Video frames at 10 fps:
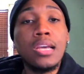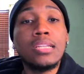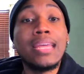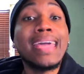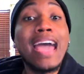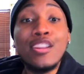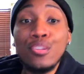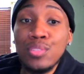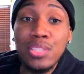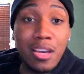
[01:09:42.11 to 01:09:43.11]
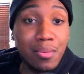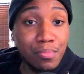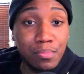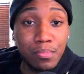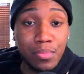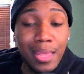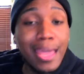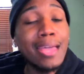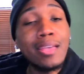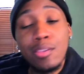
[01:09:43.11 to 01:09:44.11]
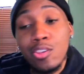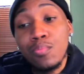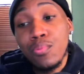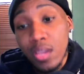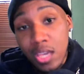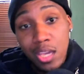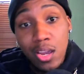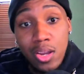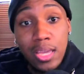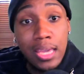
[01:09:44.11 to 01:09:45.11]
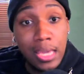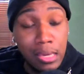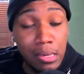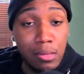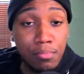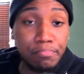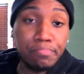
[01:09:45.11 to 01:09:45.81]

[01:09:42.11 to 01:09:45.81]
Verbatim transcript: They got to do something. You bring Keiarna in